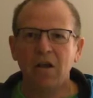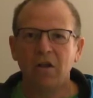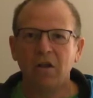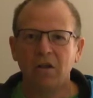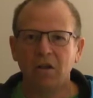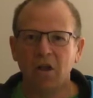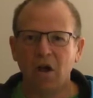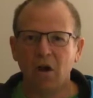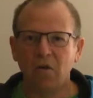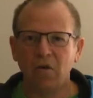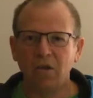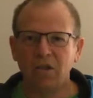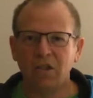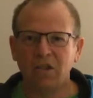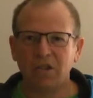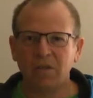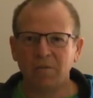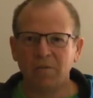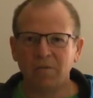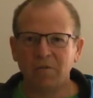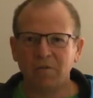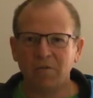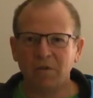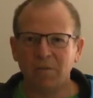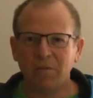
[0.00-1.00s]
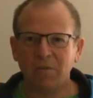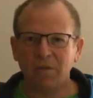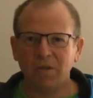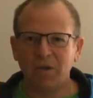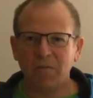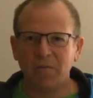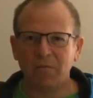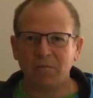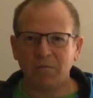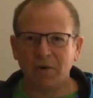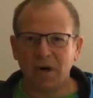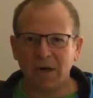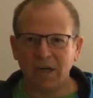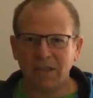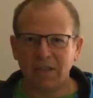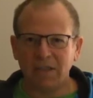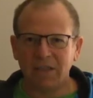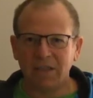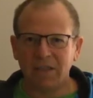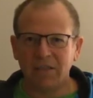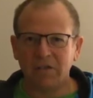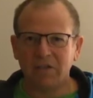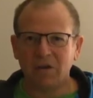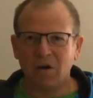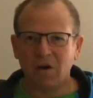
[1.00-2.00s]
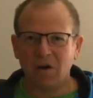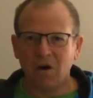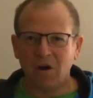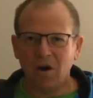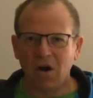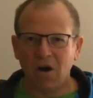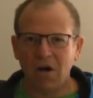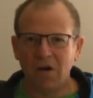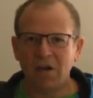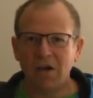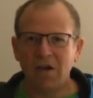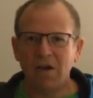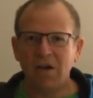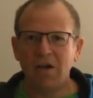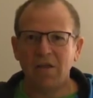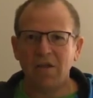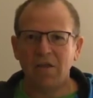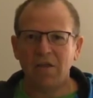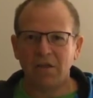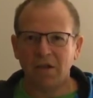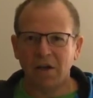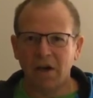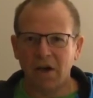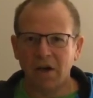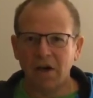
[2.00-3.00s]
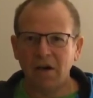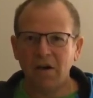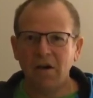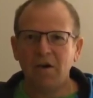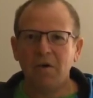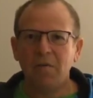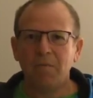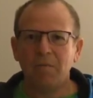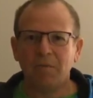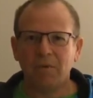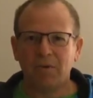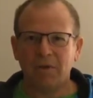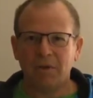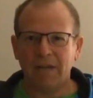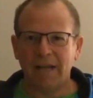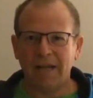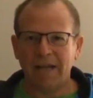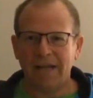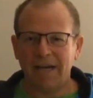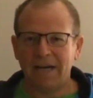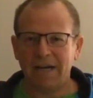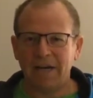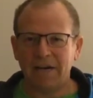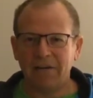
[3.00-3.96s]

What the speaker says: Lowest subscription prices on the planet.